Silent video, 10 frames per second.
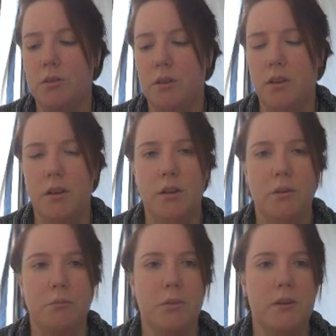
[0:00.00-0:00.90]

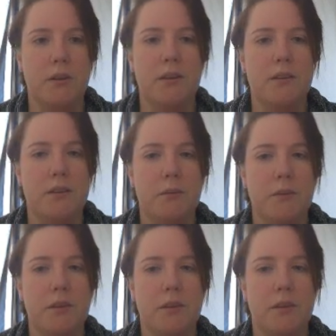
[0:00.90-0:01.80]
But it is
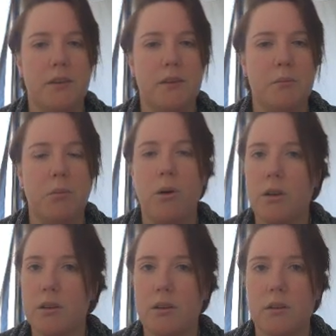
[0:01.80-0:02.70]
something that is
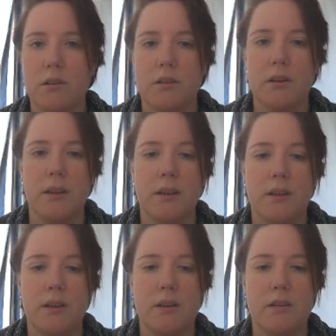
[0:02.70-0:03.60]
important, okay?
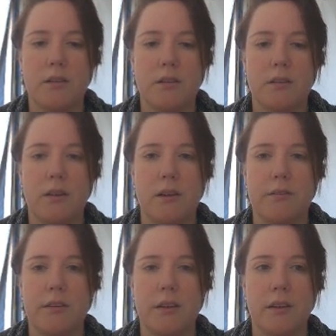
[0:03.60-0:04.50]
So
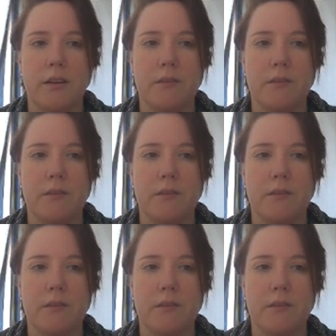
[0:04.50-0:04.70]
definitely.